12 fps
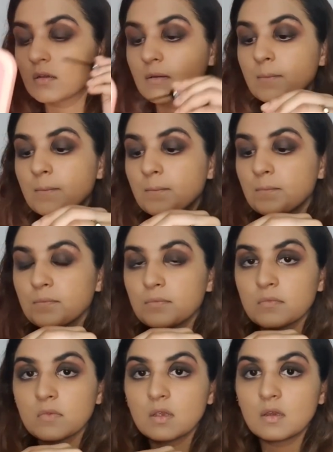
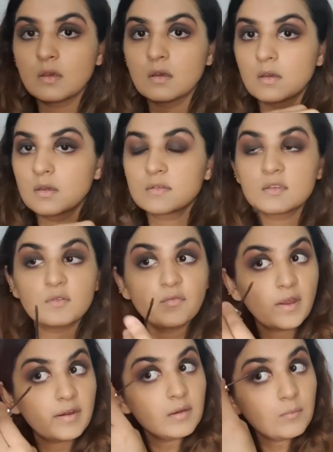It's
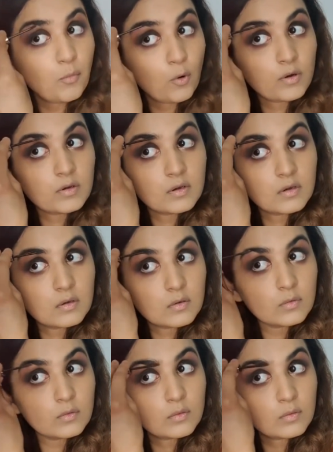very important
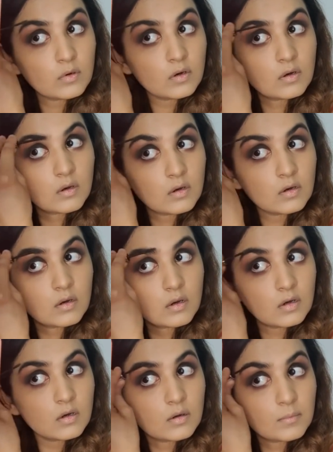to
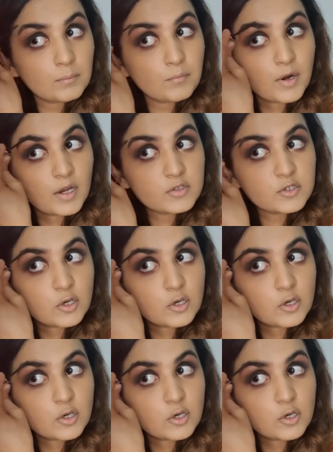brush your